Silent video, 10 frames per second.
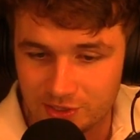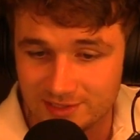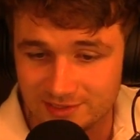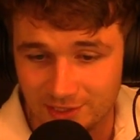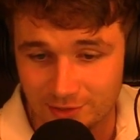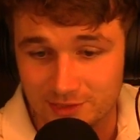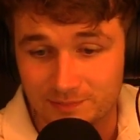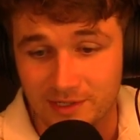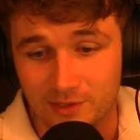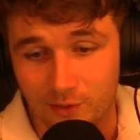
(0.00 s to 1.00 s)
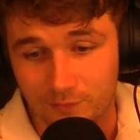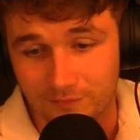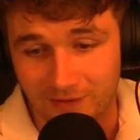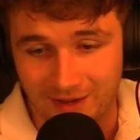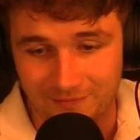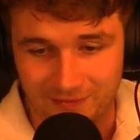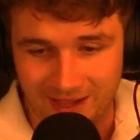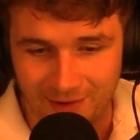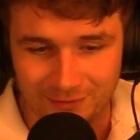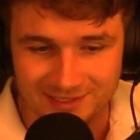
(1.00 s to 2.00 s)
Gen Zers spend over 5
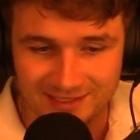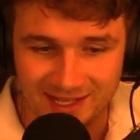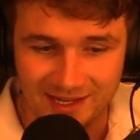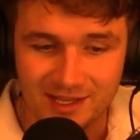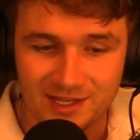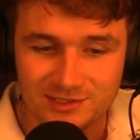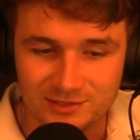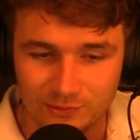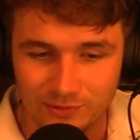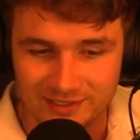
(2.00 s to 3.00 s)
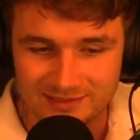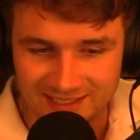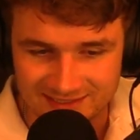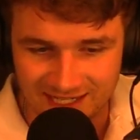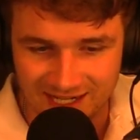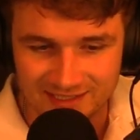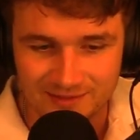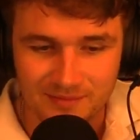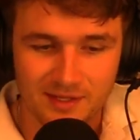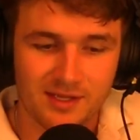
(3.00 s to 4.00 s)
hours a day scrolling TikTok.
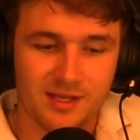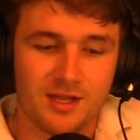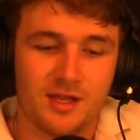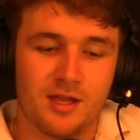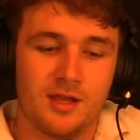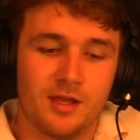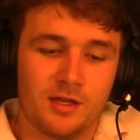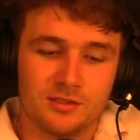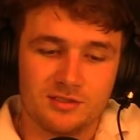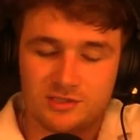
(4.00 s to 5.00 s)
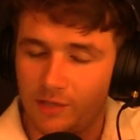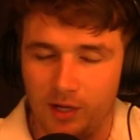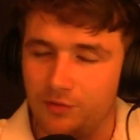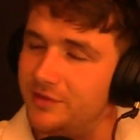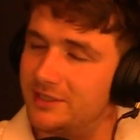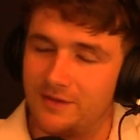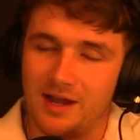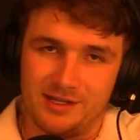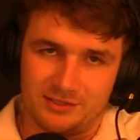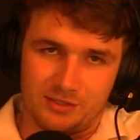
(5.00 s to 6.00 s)
So both these
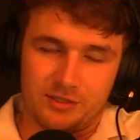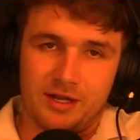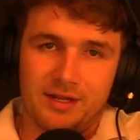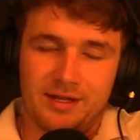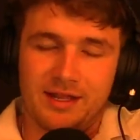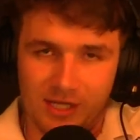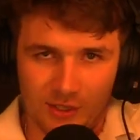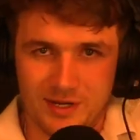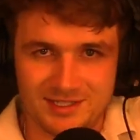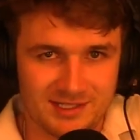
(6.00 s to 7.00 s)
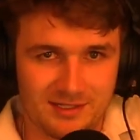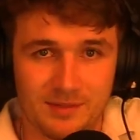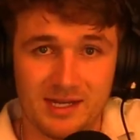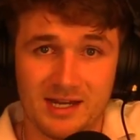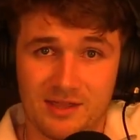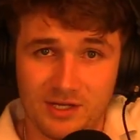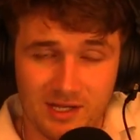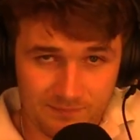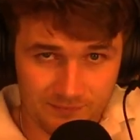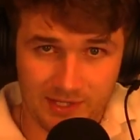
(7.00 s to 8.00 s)
findings are interesting to me, and I thought
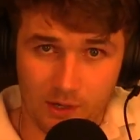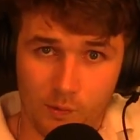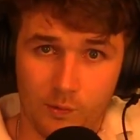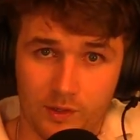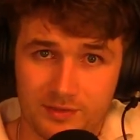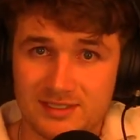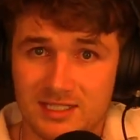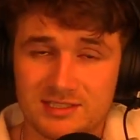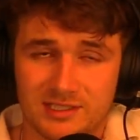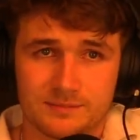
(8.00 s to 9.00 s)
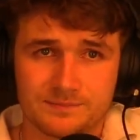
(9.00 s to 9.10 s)
they were worth discussing.